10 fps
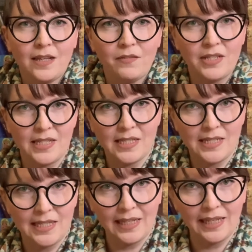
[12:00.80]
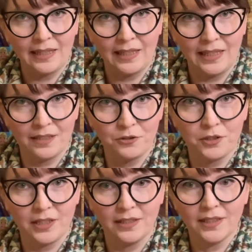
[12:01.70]
the deity in the
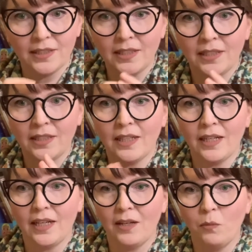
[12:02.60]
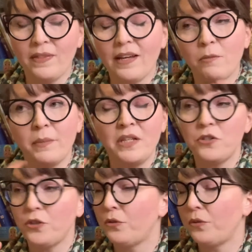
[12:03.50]
yantra. Without a
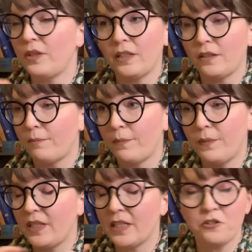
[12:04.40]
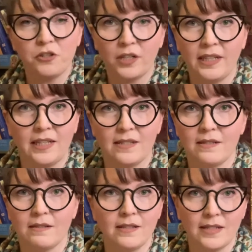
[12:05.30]
Bindu, the yantra
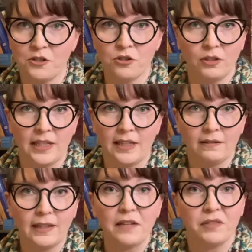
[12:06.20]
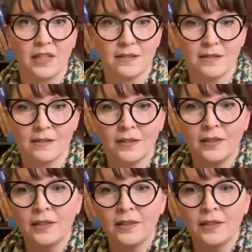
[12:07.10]
is essentially lifeless.